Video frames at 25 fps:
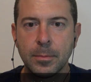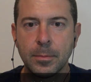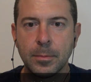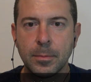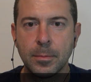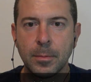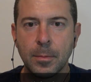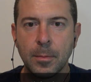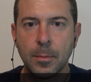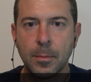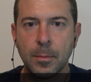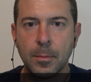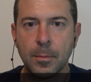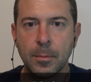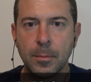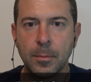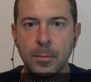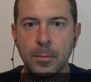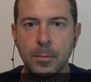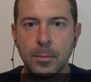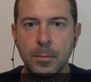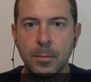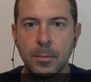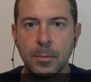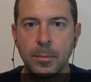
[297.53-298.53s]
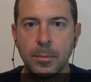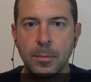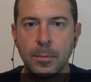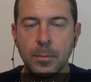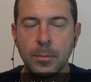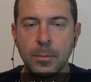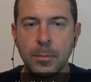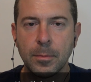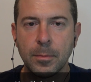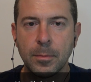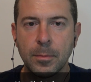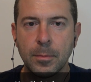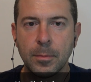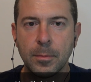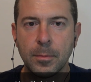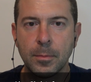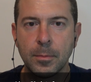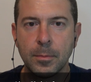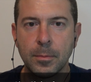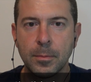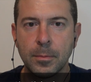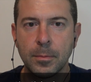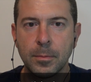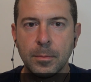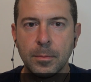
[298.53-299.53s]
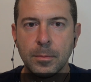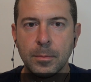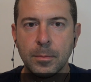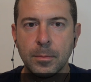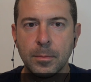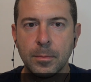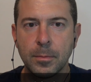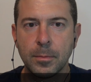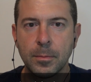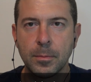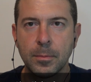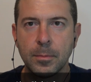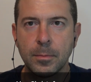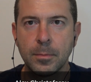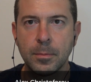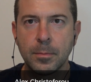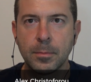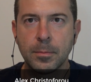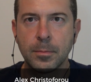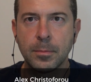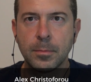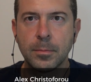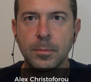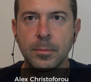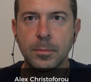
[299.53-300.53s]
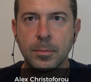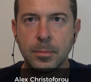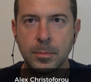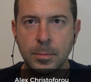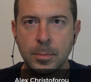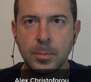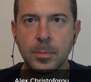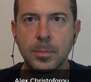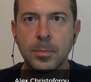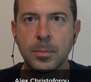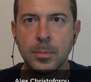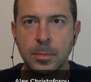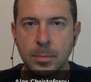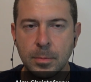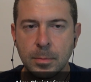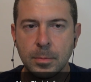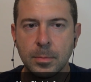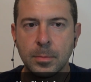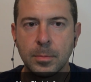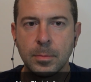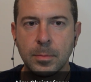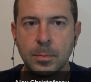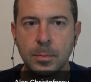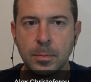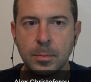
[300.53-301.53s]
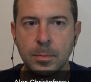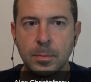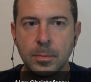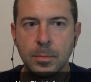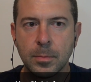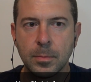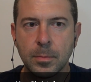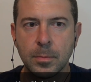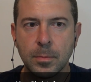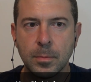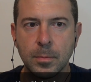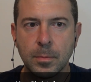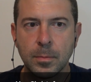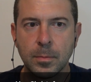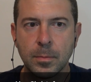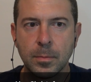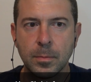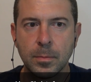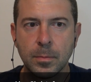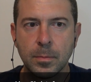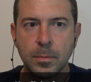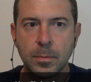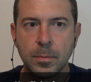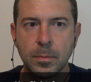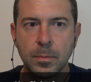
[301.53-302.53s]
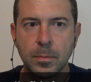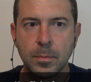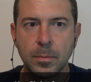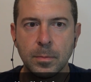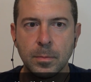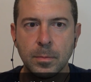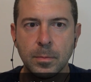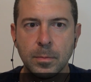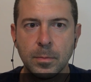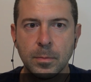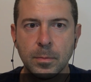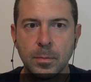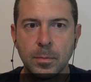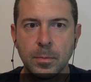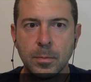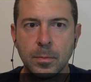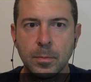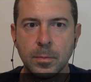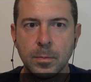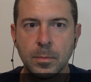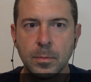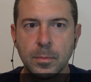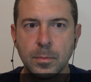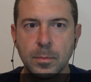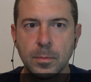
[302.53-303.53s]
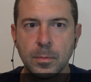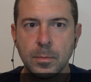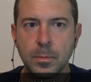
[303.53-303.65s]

(not speaking)